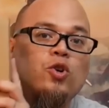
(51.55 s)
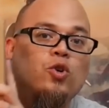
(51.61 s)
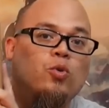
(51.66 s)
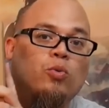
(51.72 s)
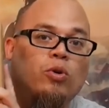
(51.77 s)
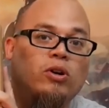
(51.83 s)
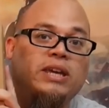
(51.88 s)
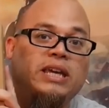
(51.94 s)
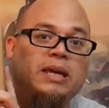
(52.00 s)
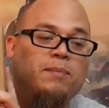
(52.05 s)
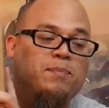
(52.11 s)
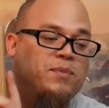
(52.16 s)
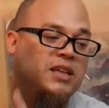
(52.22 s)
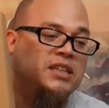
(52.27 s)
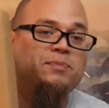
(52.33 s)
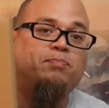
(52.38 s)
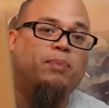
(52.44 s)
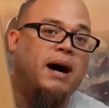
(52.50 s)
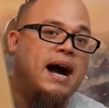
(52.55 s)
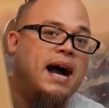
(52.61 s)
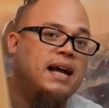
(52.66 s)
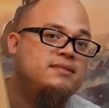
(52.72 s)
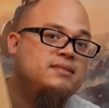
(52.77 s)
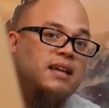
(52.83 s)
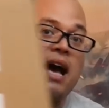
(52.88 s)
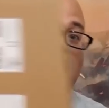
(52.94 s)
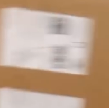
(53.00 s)
who will keep this
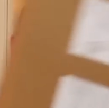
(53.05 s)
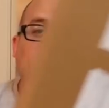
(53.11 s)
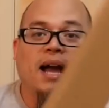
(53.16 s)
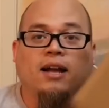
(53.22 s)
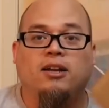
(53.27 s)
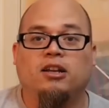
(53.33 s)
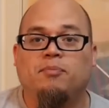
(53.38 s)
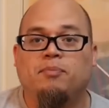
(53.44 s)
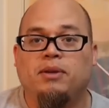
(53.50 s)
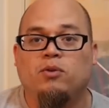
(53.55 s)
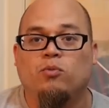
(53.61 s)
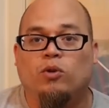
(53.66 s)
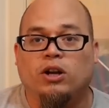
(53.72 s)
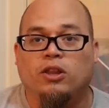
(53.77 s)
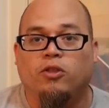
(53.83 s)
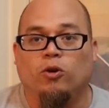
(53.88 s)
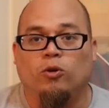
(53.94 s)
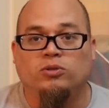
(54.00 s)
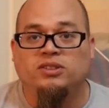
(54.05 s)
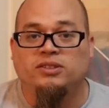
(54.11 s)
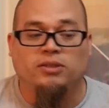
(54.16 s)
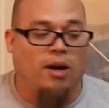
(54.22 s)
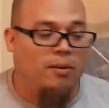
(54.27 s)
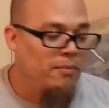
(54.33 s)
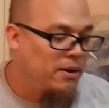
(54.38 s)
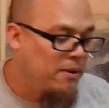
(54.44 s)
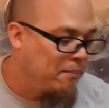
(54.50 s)
box. I am not going to be one of those
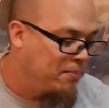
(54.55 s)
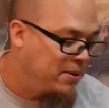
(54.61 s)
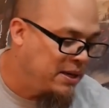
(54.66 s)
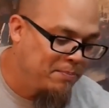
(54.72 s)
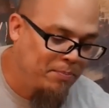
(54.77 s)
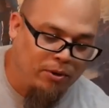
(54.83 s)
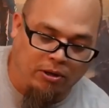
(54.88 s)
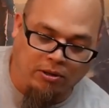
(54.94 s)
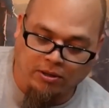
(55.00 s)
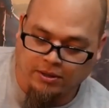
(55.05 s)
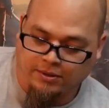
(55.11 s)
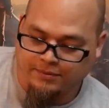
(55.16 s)
some people.